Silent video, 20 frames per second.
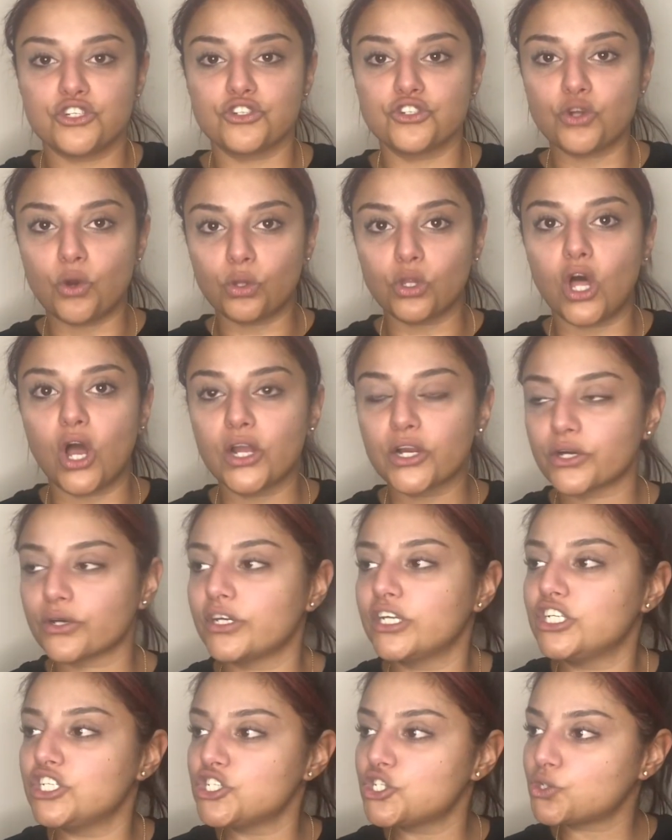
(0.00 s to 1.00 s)
You're no longer
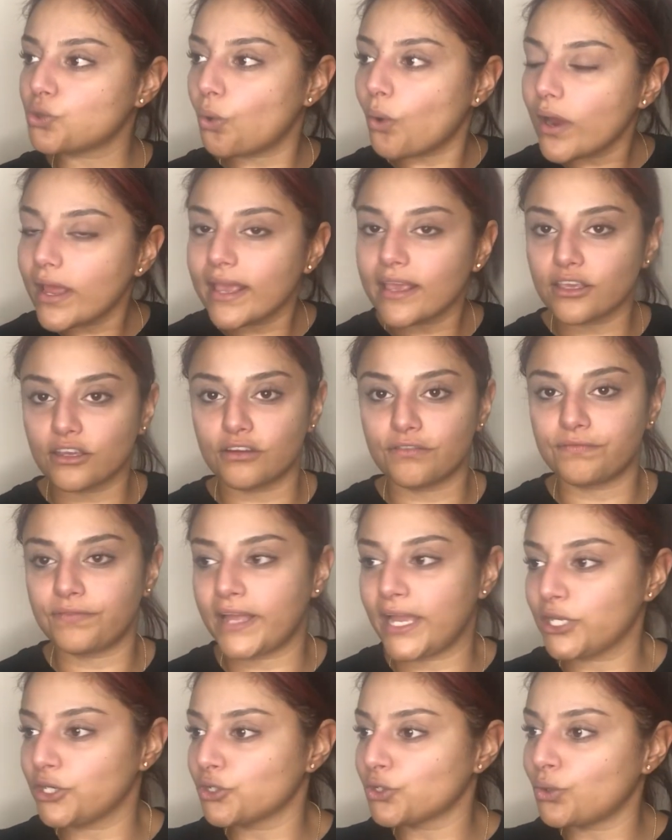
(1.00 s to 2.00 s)
enjoying your
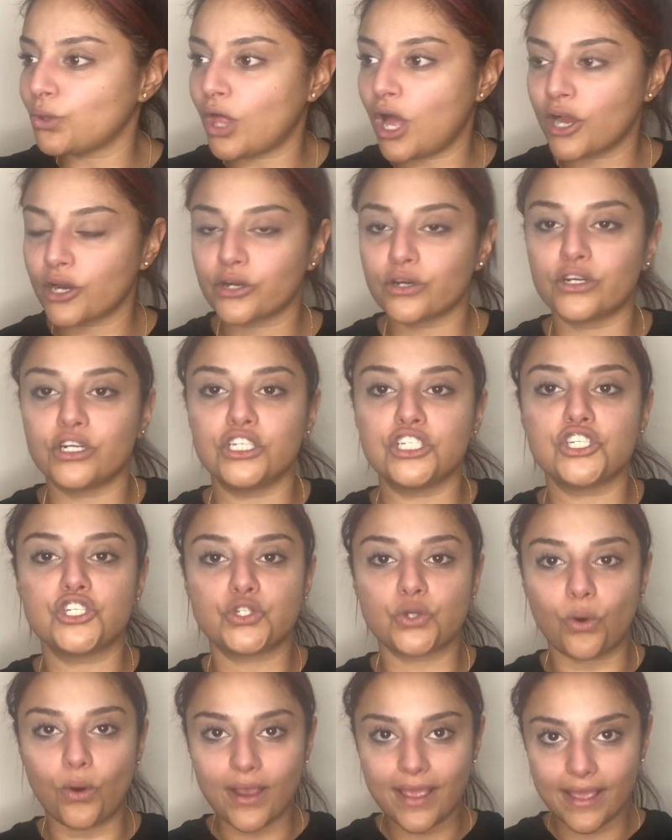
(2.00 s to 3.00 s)
flight. You're no longer
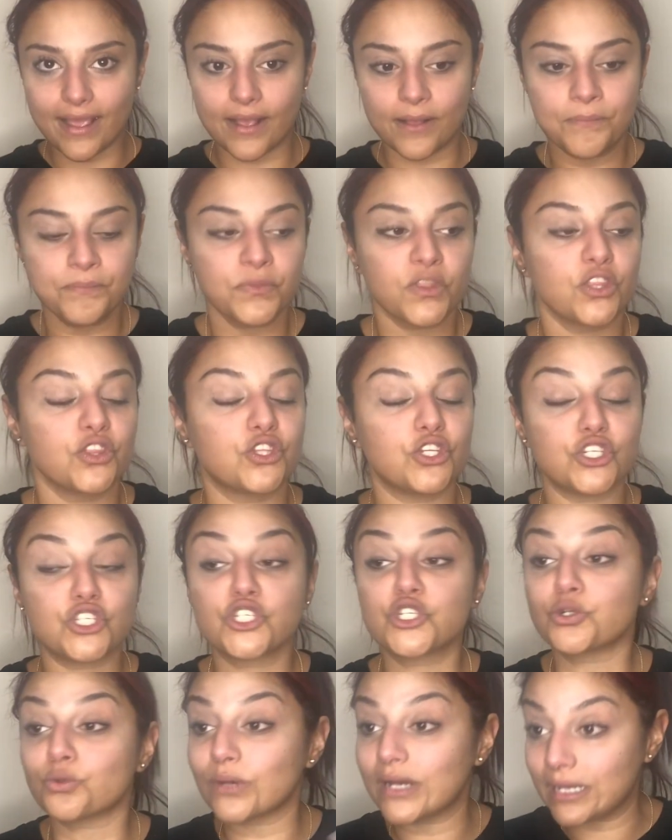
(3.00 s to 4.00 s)
enjoying the
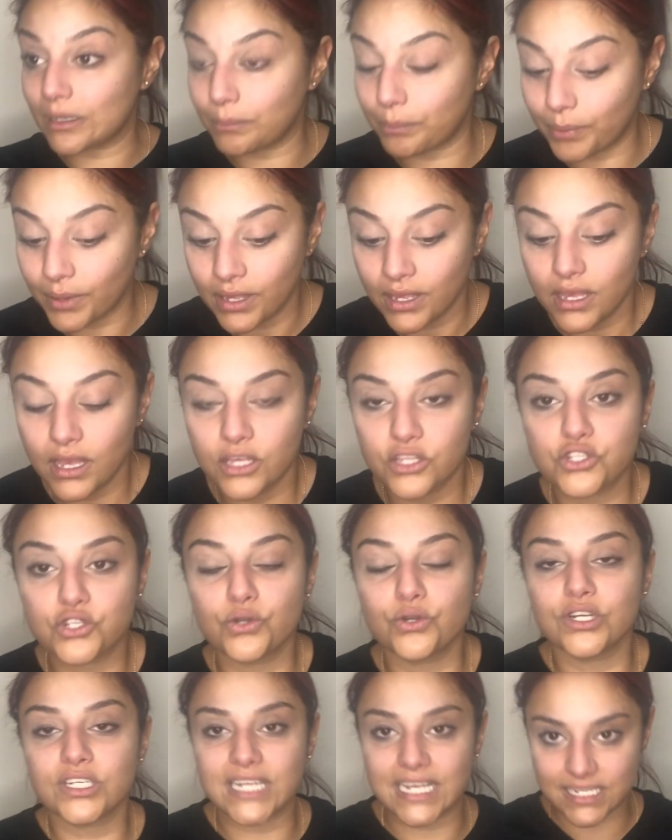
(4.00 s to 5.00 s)
trip
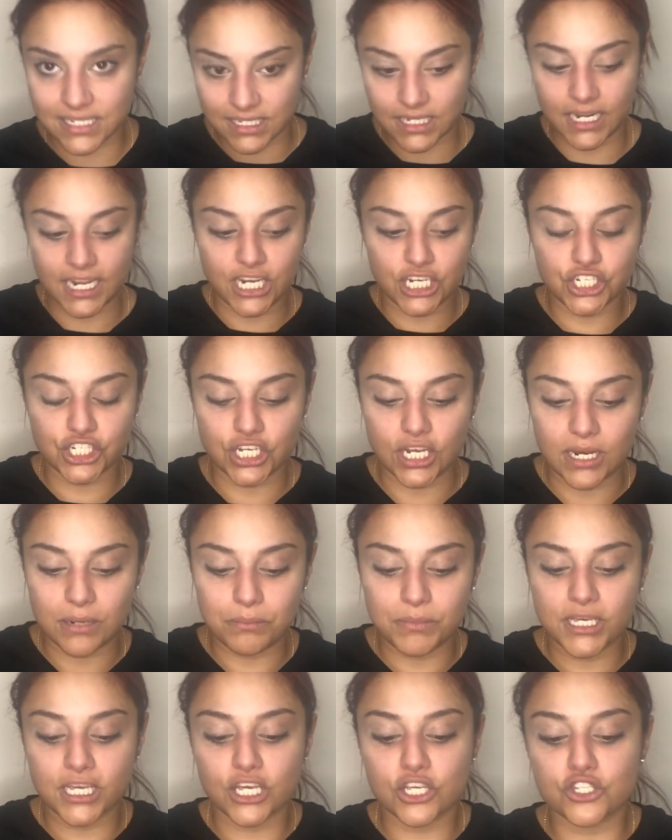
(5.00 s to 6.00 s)
to your destination
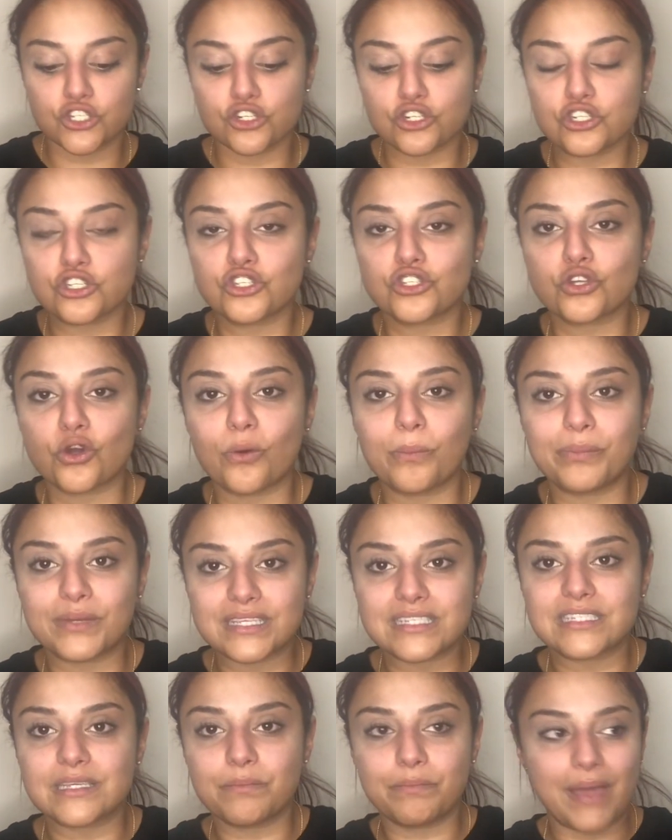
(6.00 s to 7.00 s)
because you're so
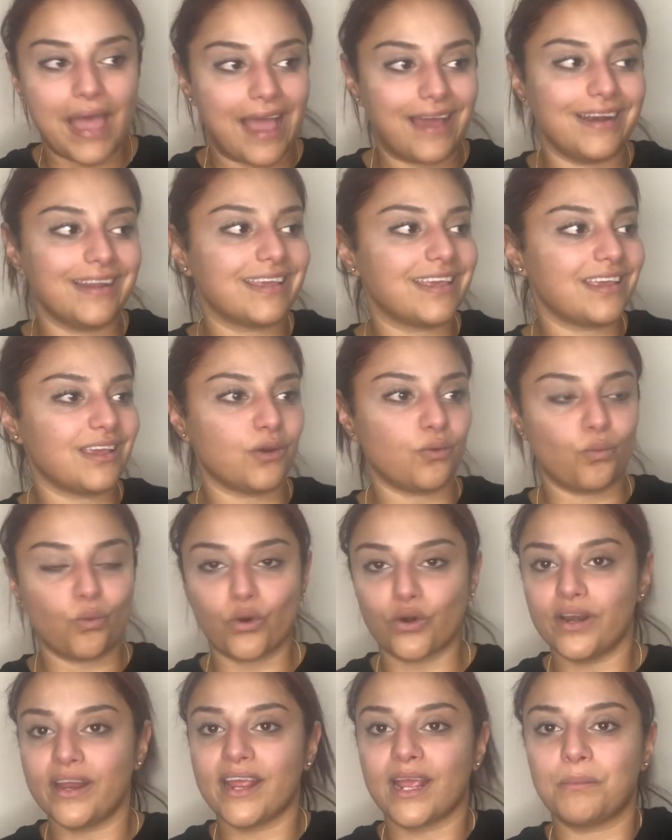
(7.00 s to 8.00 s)
busy panicking and
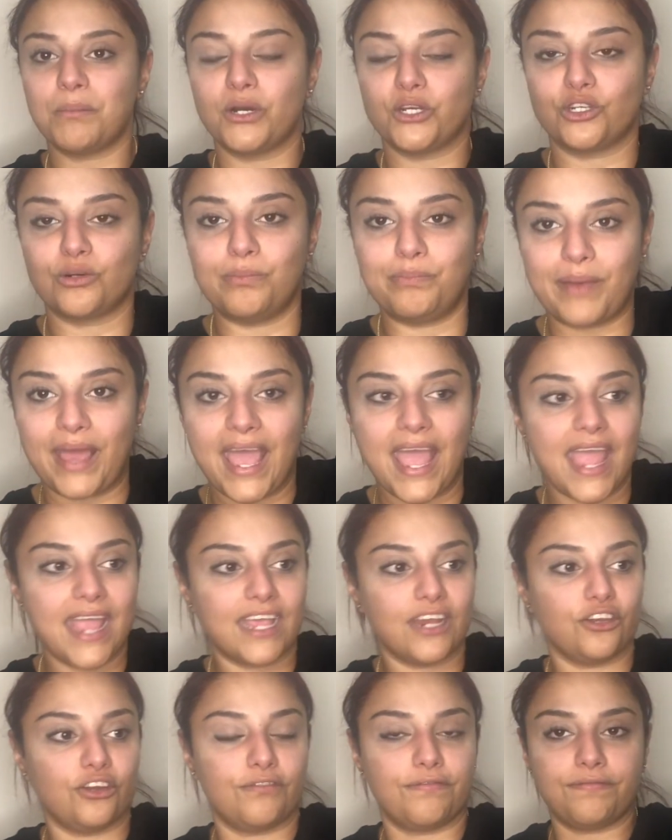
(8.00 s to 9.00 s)
worrying about your
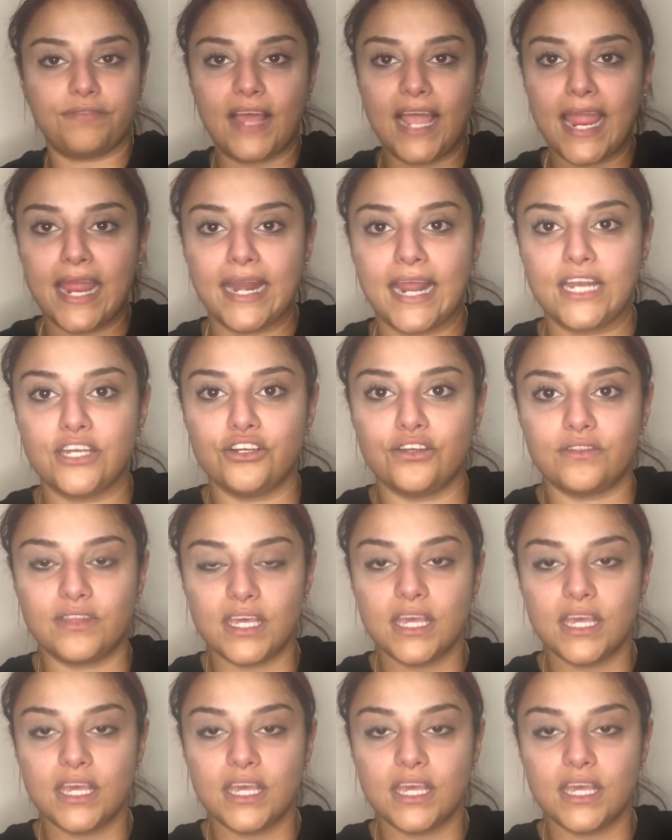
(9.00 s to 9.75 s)
bag and your flight and